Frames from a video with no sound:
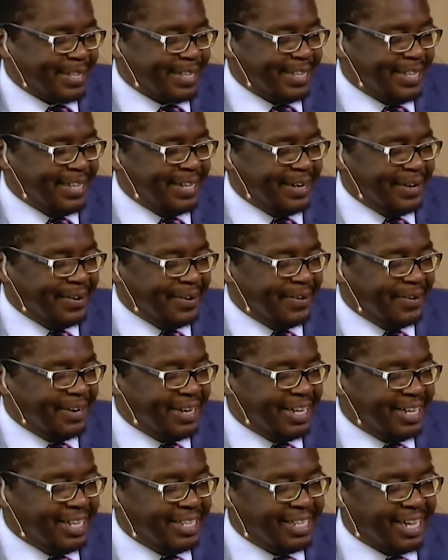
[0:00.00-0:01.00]
You know,
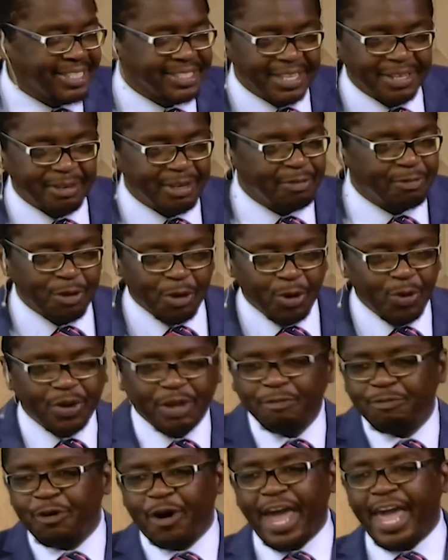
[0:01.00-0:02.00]
that if you're
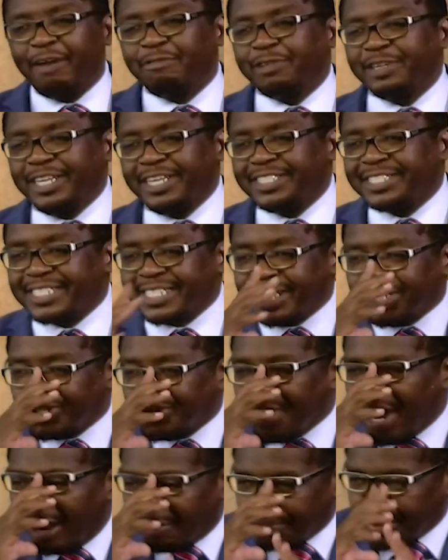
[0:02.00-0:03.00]
looking for evidence that
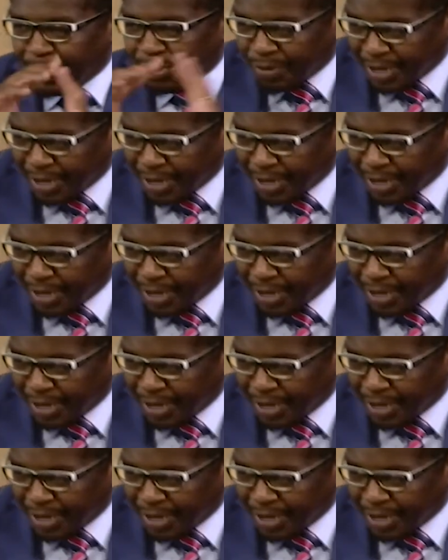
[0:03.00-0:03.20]
you have been